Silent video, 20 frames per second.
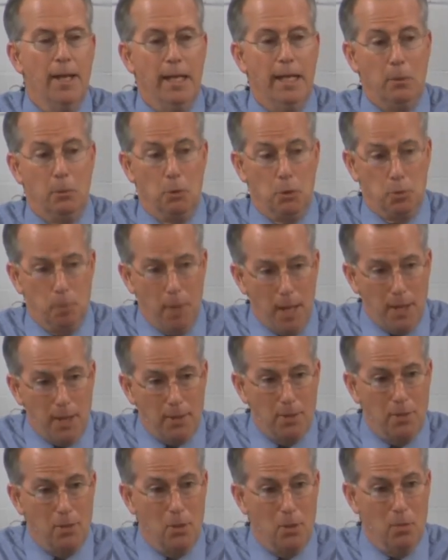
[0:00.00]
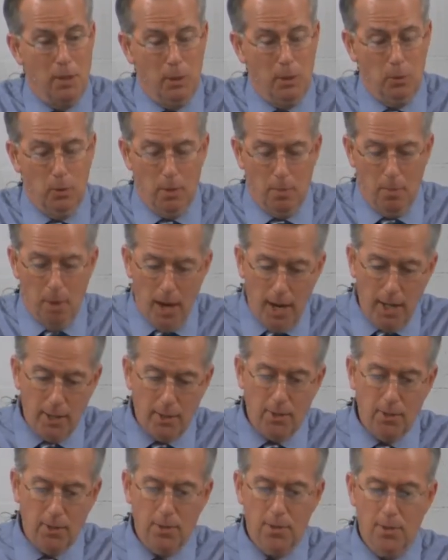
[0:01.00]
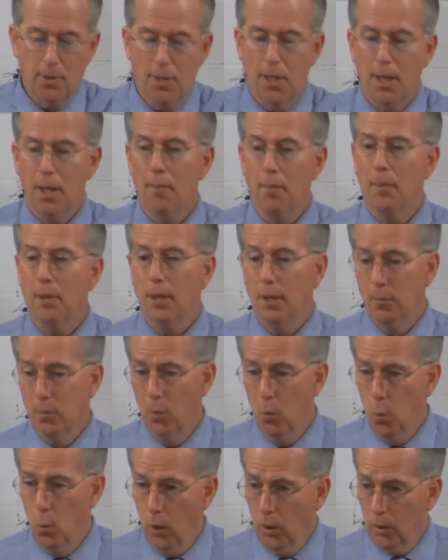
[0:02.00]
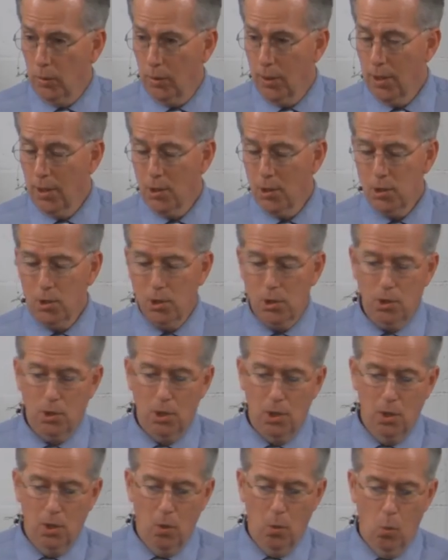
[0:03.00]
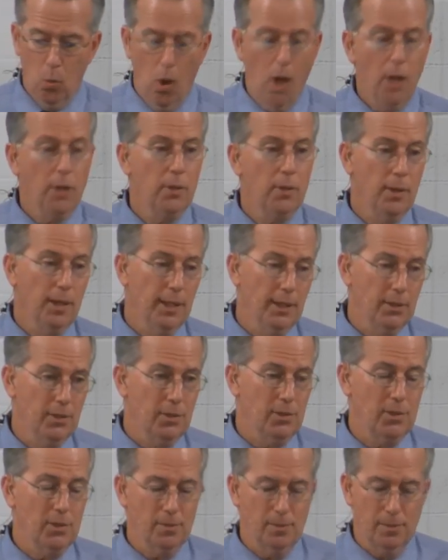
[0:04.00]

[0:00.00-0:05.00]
And it was meant to be a reminder to them of the wilderness wanderings